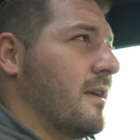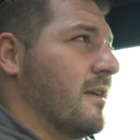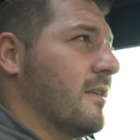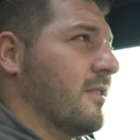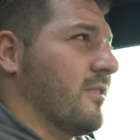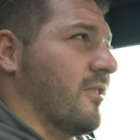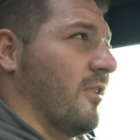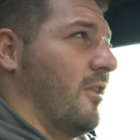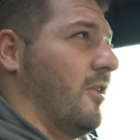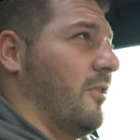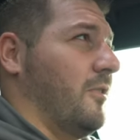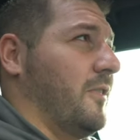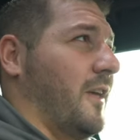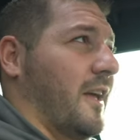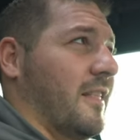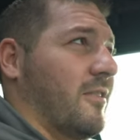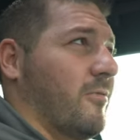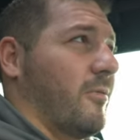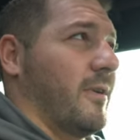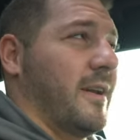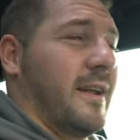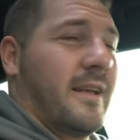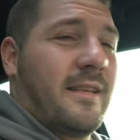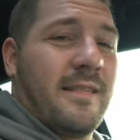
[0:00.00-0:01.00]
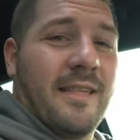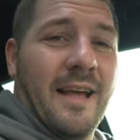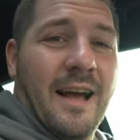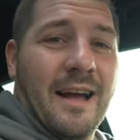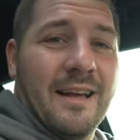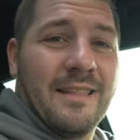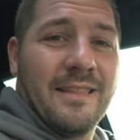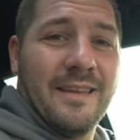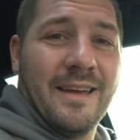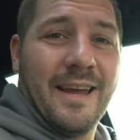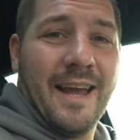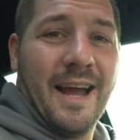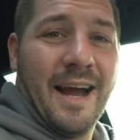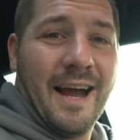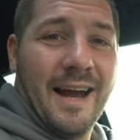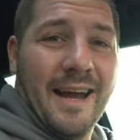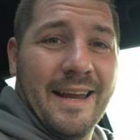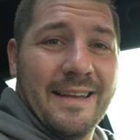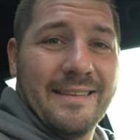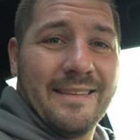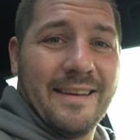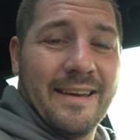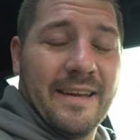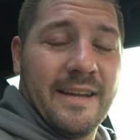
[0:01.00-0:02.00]
So that's what exactly
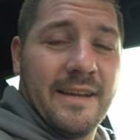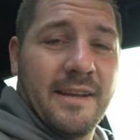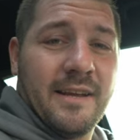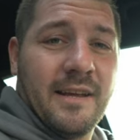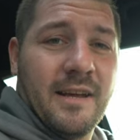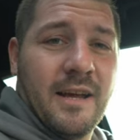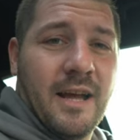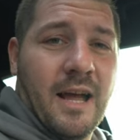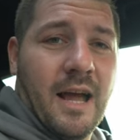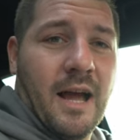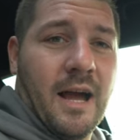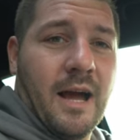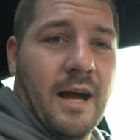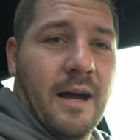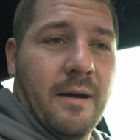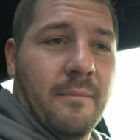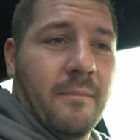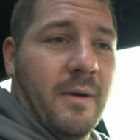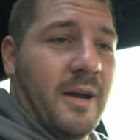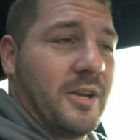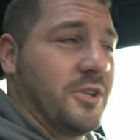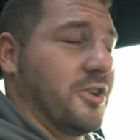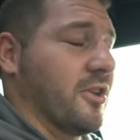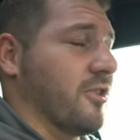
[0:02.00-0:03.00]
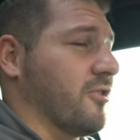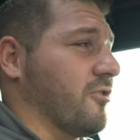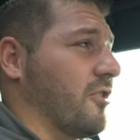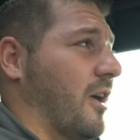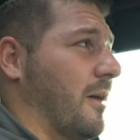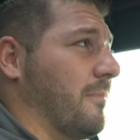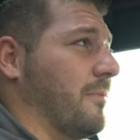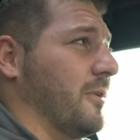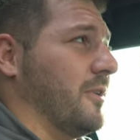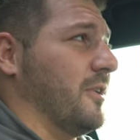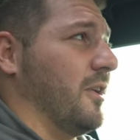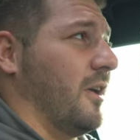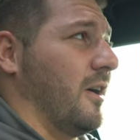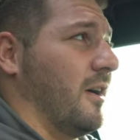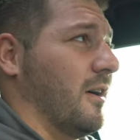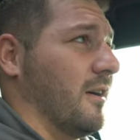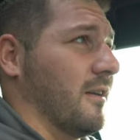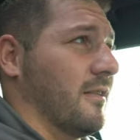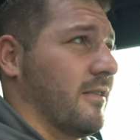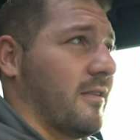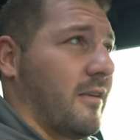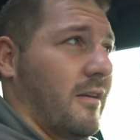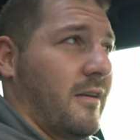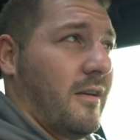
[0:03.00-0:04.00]
I did. I just dropped the
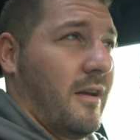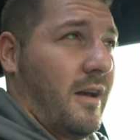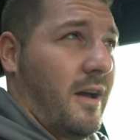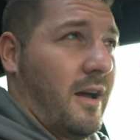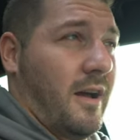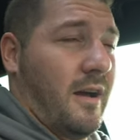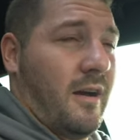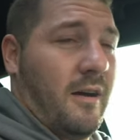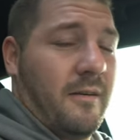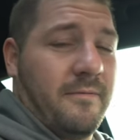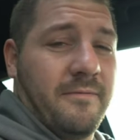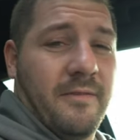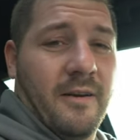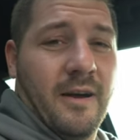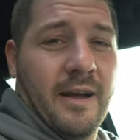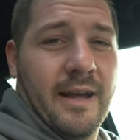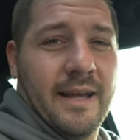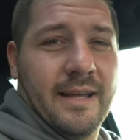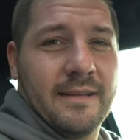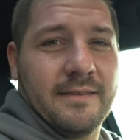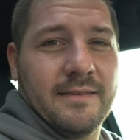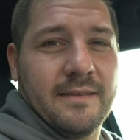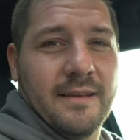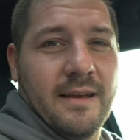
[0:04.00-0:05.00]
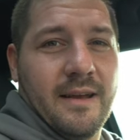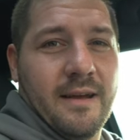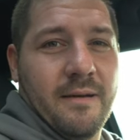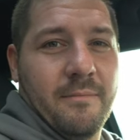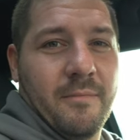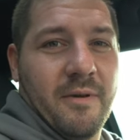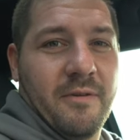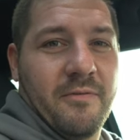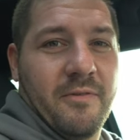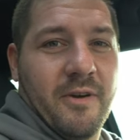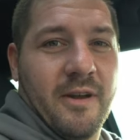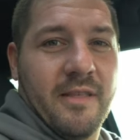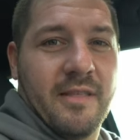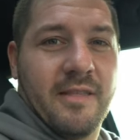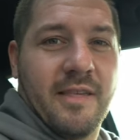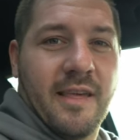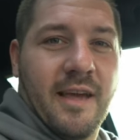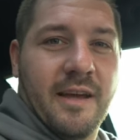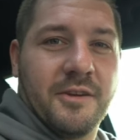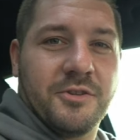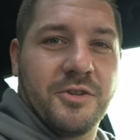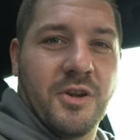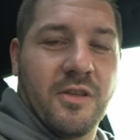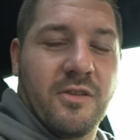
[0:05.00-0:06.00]
dogs off at my friend
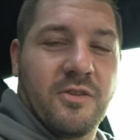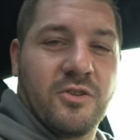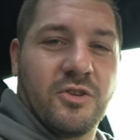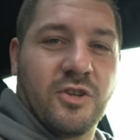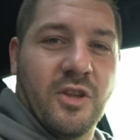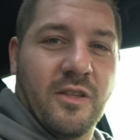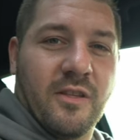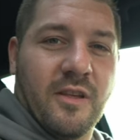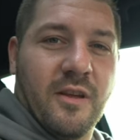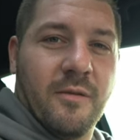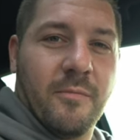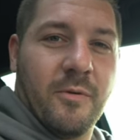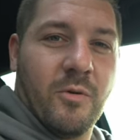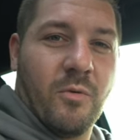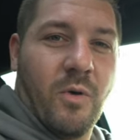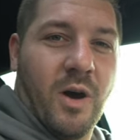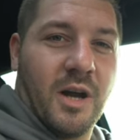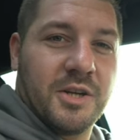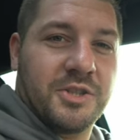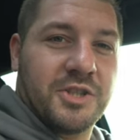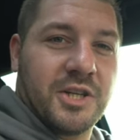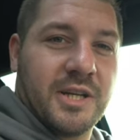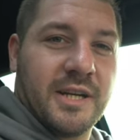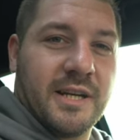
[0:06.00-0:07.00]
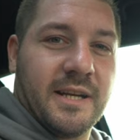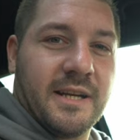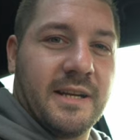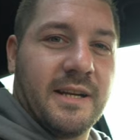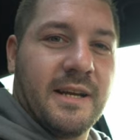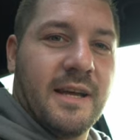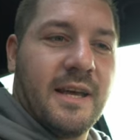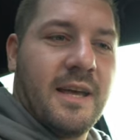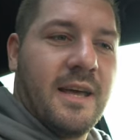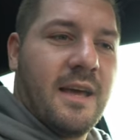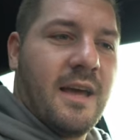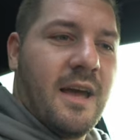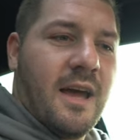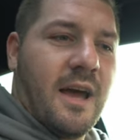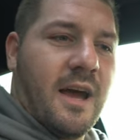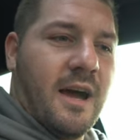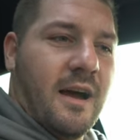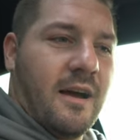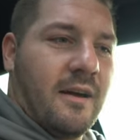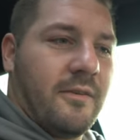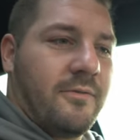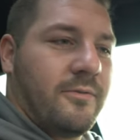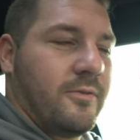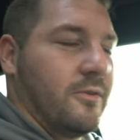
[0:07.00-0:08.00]
Sandra's. She's going to be watching
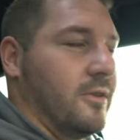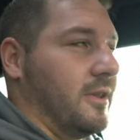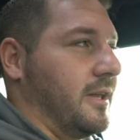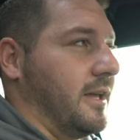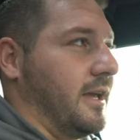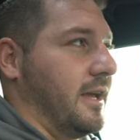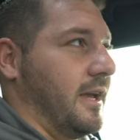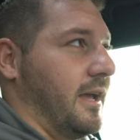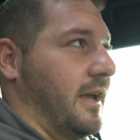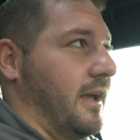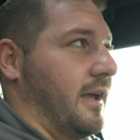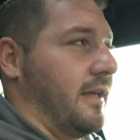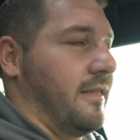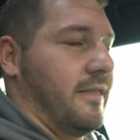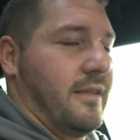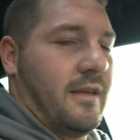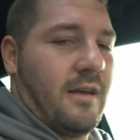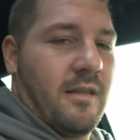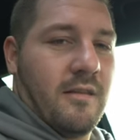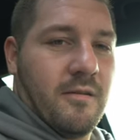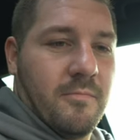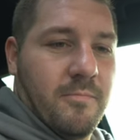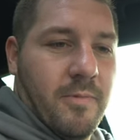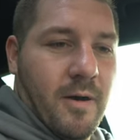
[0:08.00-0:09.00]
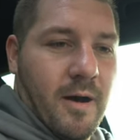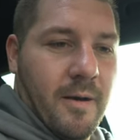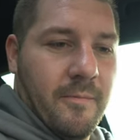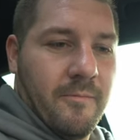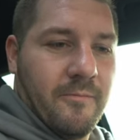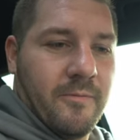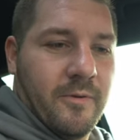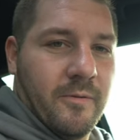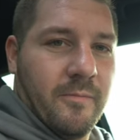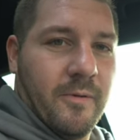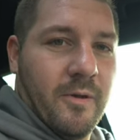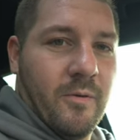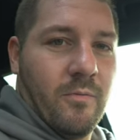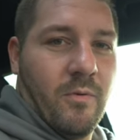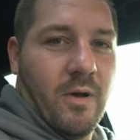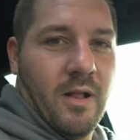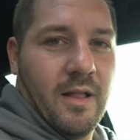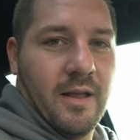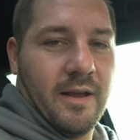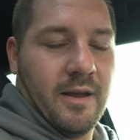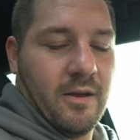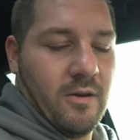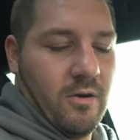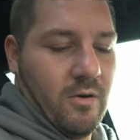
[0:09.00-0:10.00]
Fuli and the other pup for me
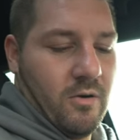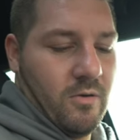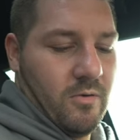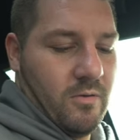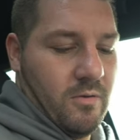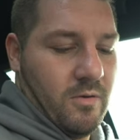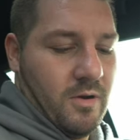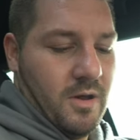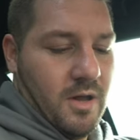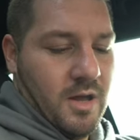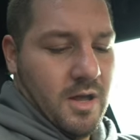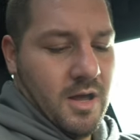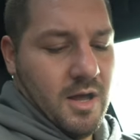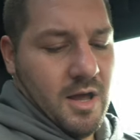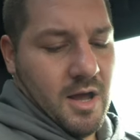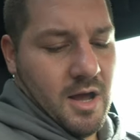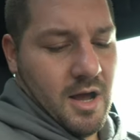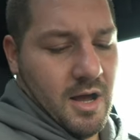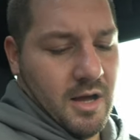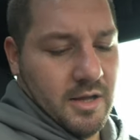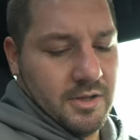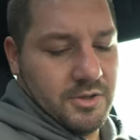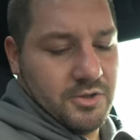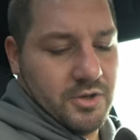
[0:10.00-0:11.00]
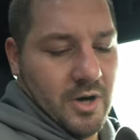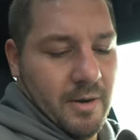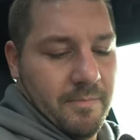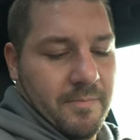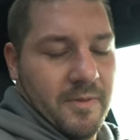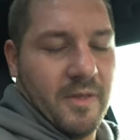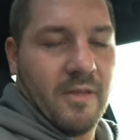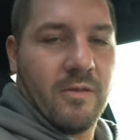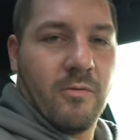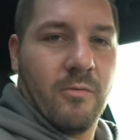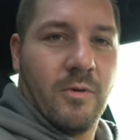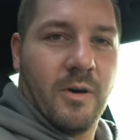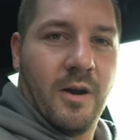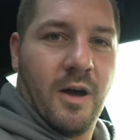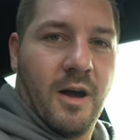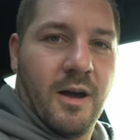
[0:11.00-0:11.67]
while I go drop this one